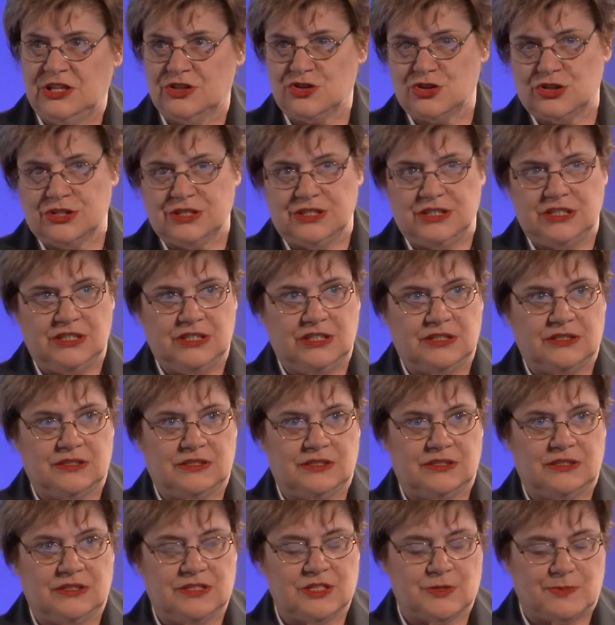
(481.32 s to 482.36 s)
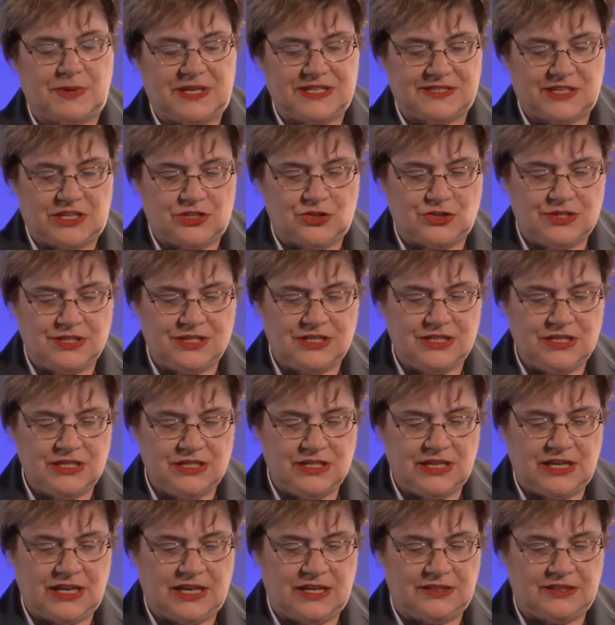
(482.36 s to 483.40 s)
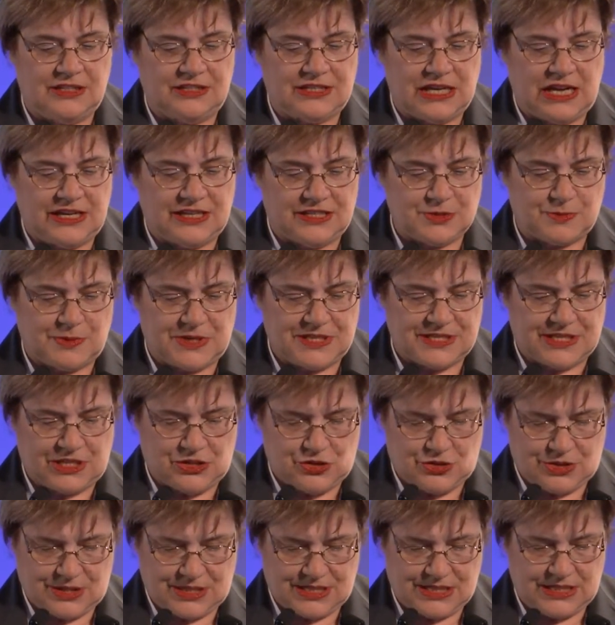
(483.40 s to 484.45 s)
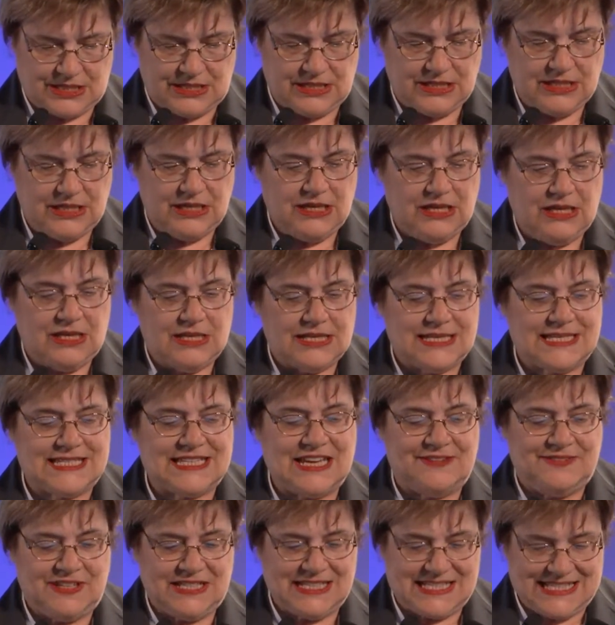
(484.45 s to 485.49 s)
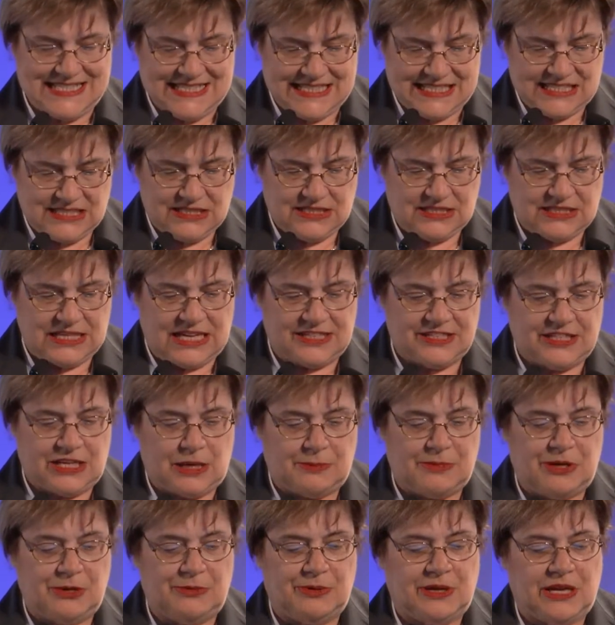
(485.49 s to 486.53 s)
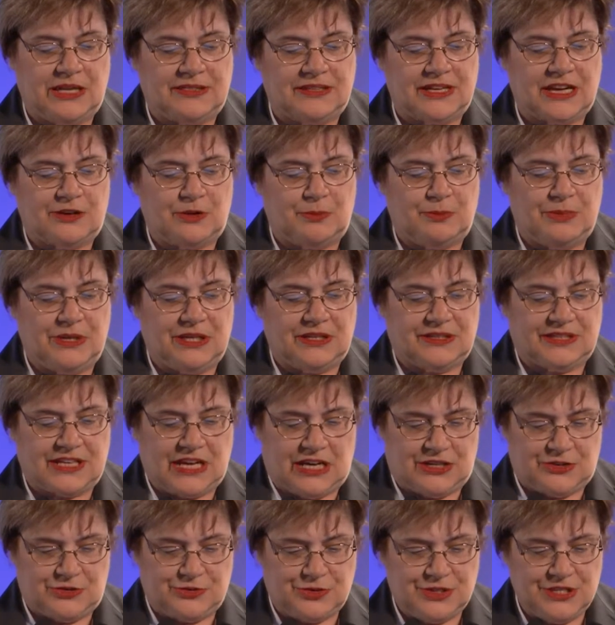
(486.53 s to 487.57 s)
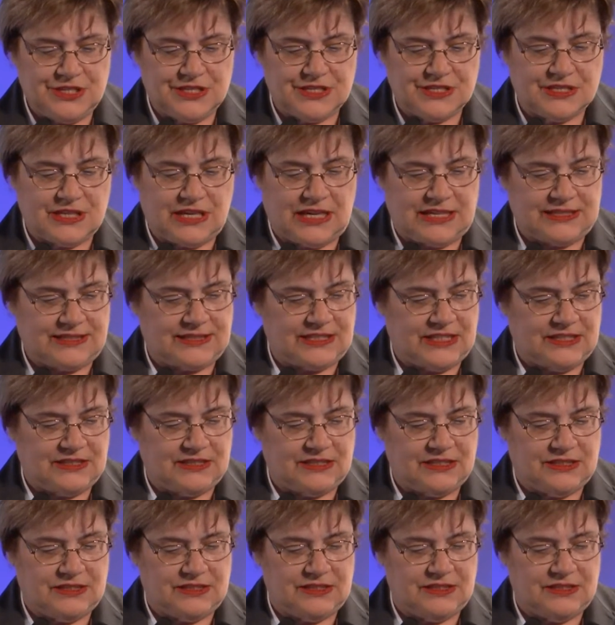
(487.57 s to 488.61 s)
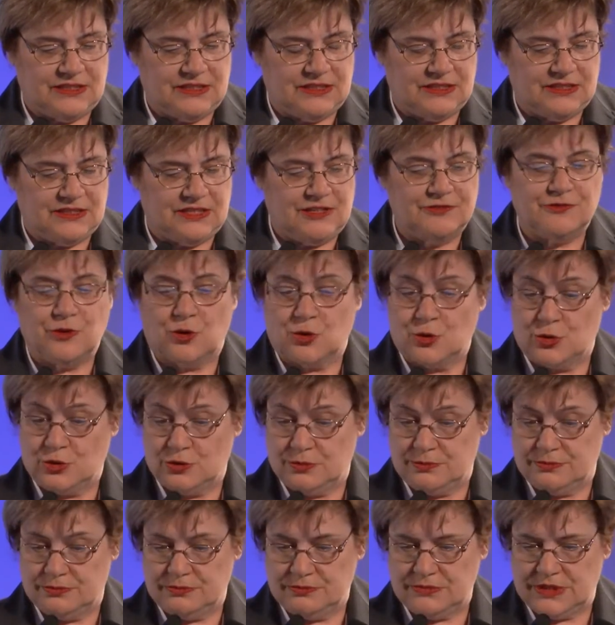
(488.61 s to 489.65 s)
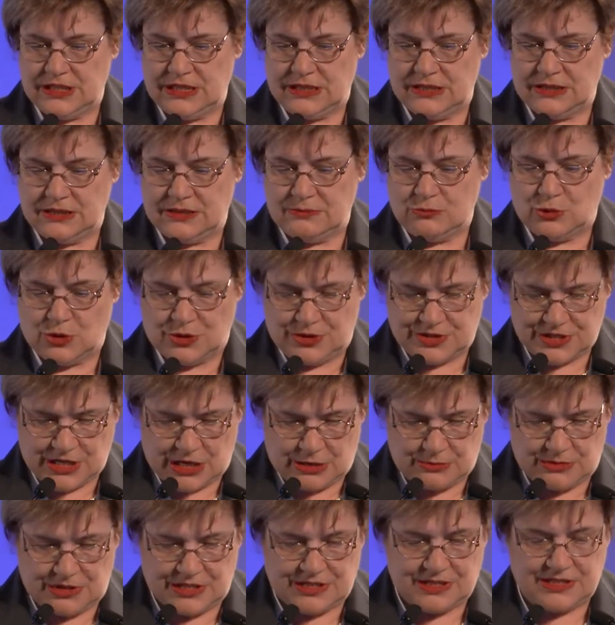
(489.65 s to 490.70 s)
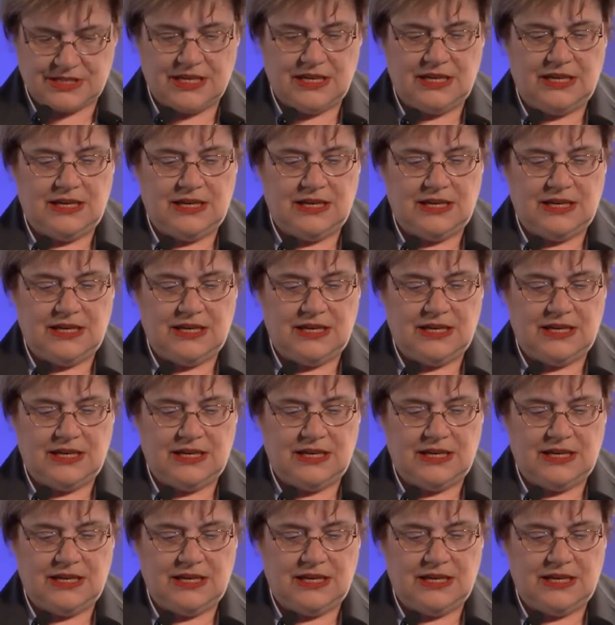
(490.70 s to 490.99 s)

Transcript: Argentinian Space Agency, and the Italian Space Agency. 17 Latin American Caribbean countries attended the forum in Buenos Aires,